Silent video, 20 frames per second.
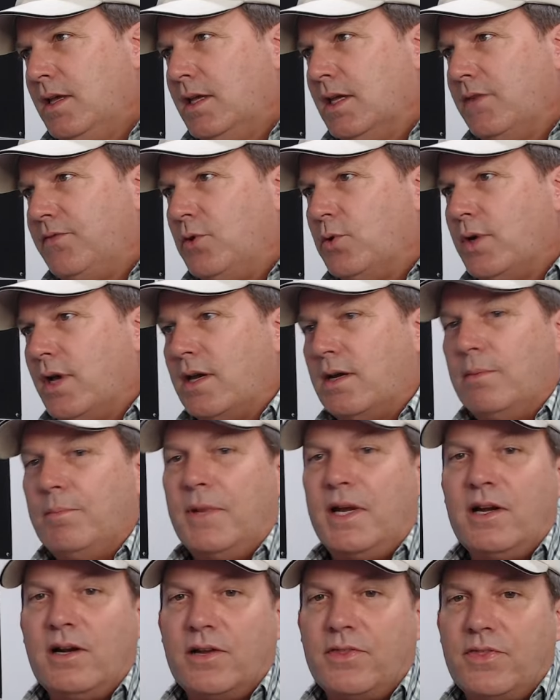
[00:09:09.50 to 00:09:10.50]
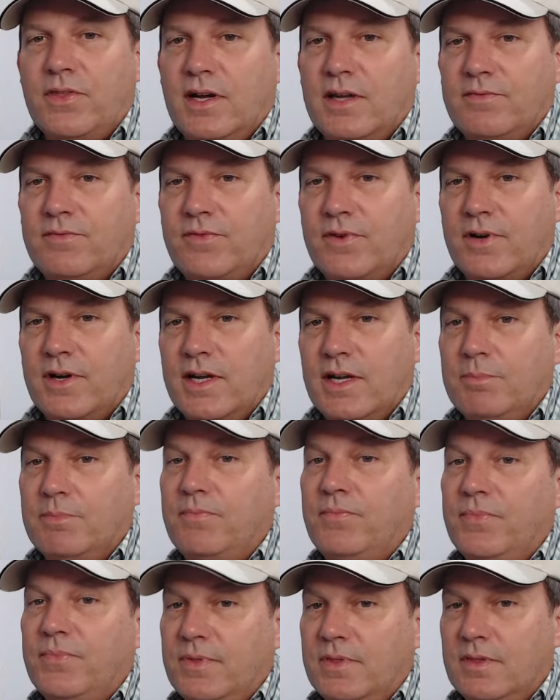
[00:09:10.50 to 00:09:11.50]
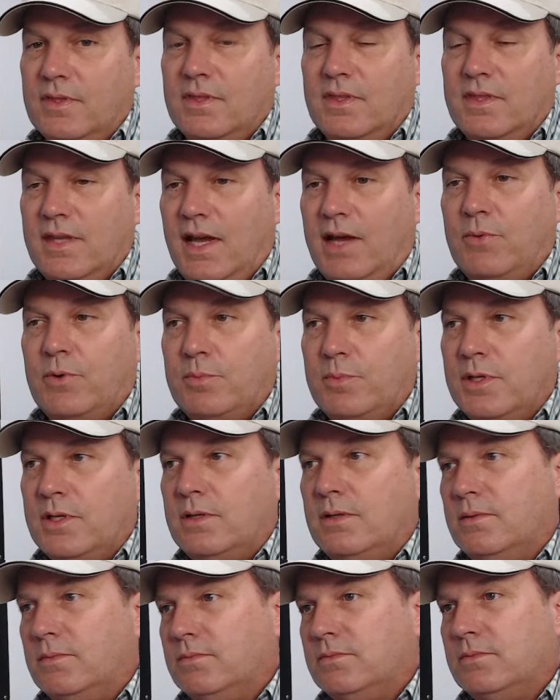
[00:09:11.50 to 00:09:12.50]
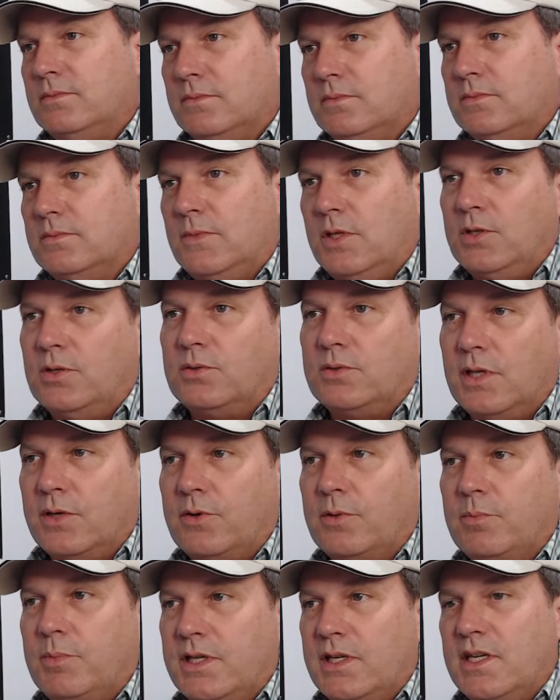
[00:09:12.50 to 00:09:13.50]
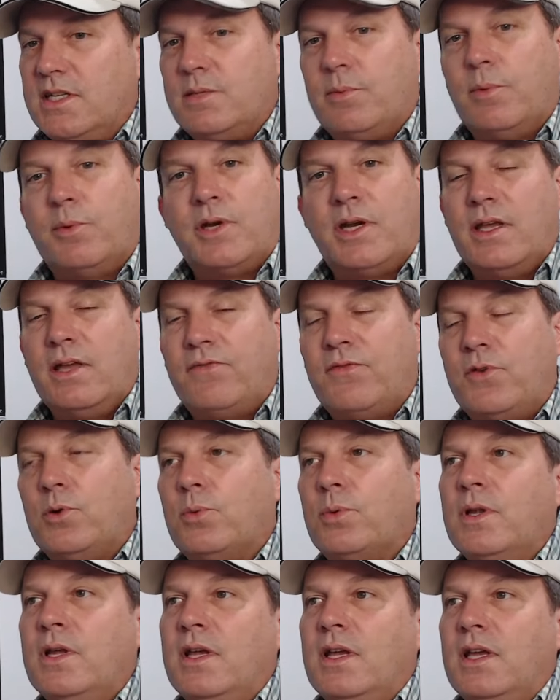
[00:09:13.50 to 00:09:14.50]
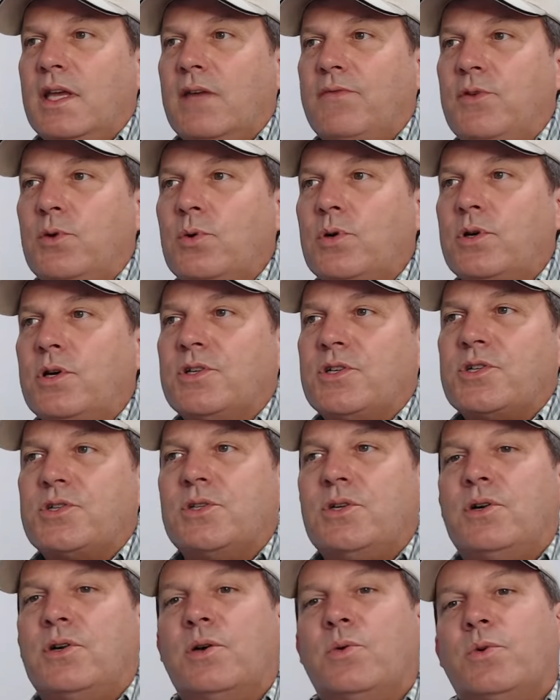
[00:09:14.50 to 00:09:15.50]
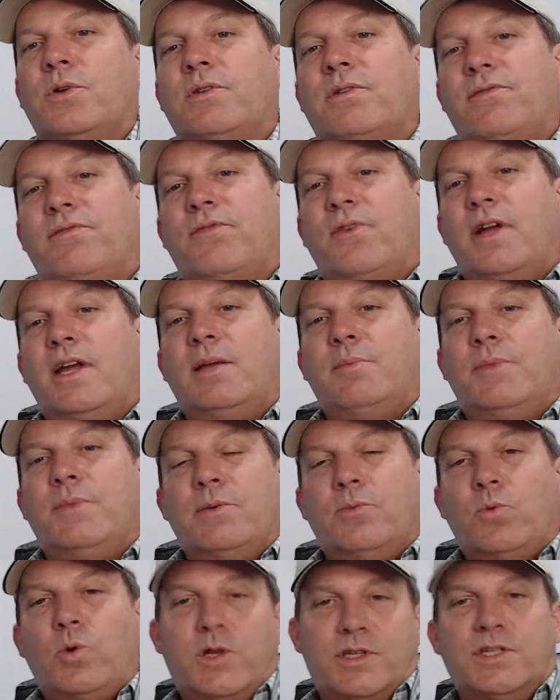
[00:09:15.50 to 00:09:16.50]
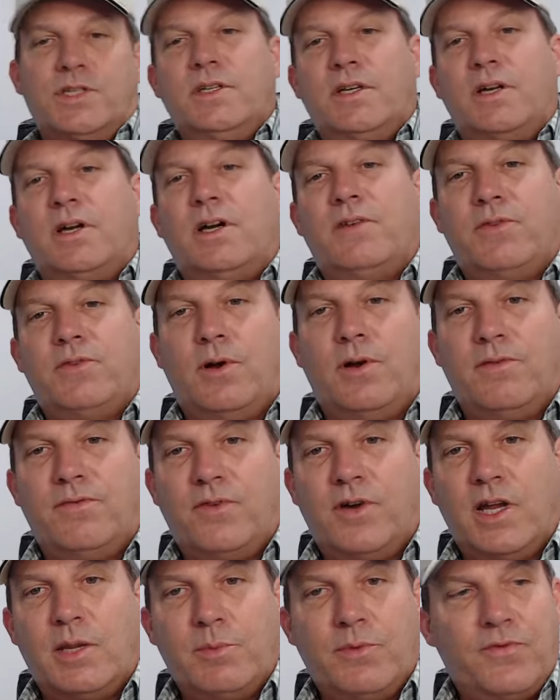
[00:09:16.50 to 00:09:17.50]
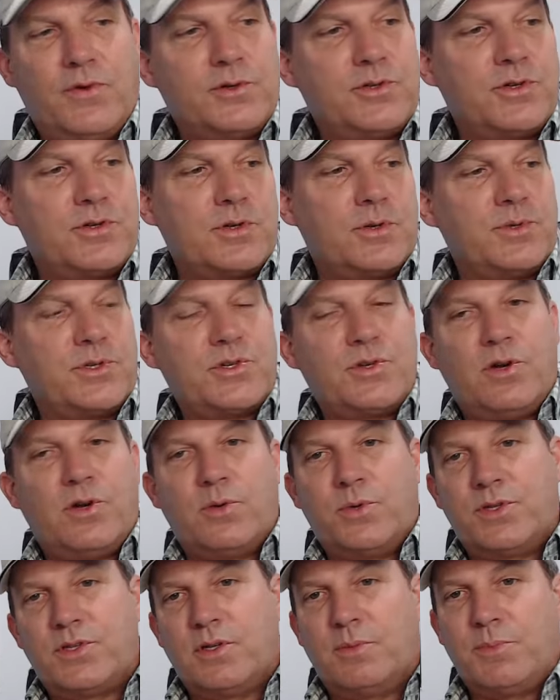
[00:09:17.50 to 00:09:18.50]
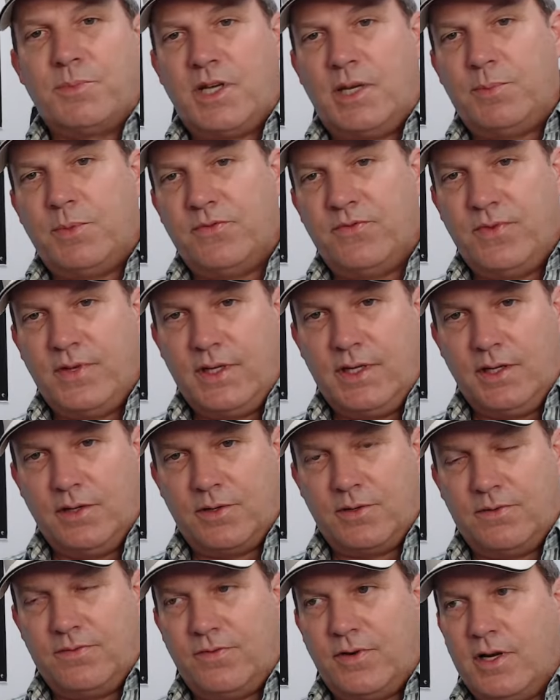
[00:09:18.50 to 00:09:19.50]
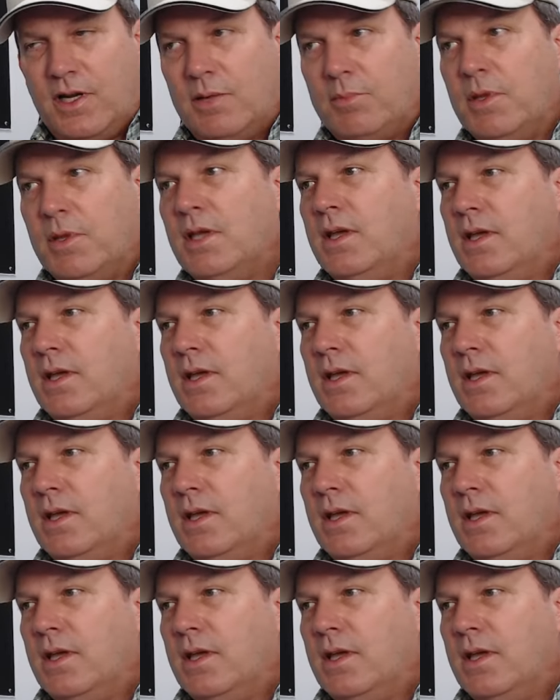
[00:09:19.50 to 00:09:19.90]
If you got a Marathon frame, that would be easy. But if you were going to start with a frame that wasn't a golf cart frame, if you're just going to start with some type of vehicle frame,